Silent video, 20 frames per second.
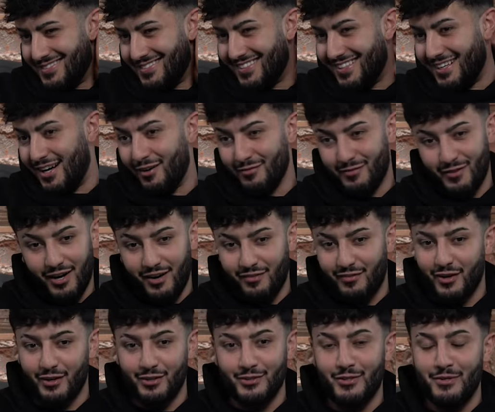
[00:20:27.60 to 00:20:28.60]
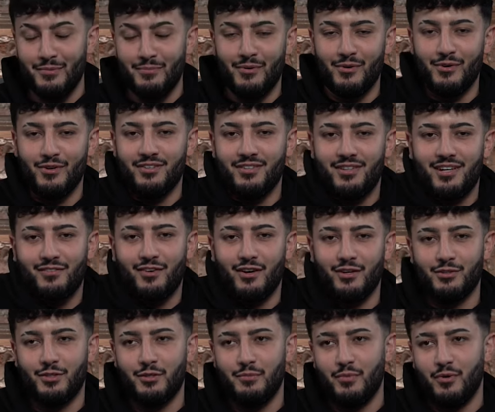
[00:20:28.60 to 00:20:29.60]
oh, I've got, I've got to do more. I've
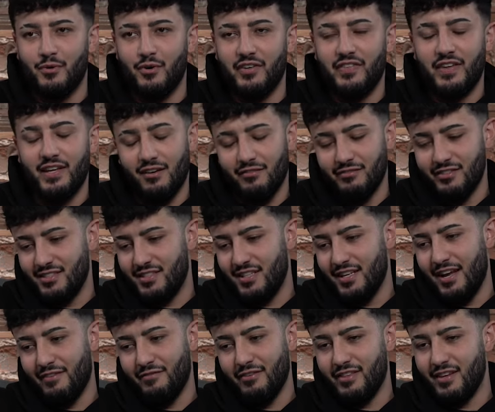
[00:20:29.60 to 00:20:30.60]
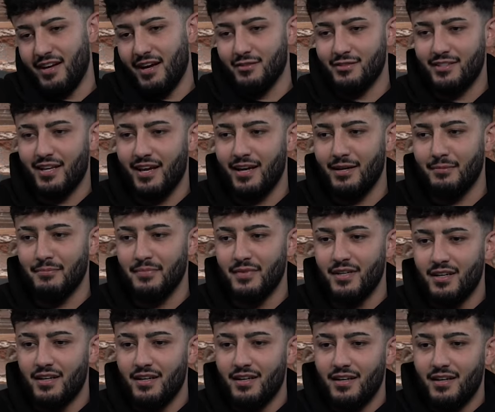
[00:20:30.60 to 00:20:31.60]
got to do more. And then obviously everything else came.
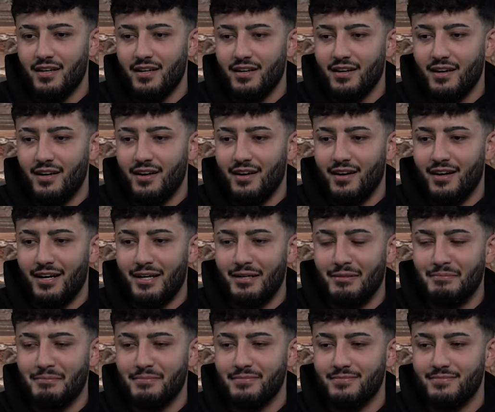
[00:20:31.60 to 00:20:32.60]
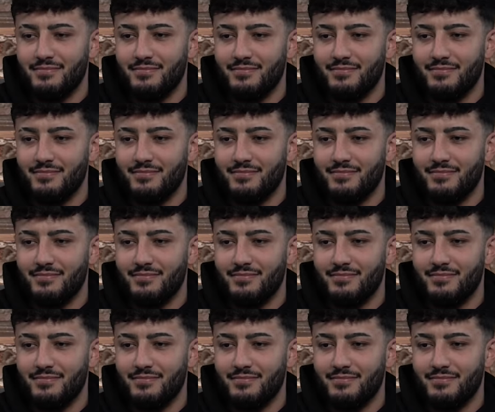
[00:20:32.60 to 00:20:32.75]
Um,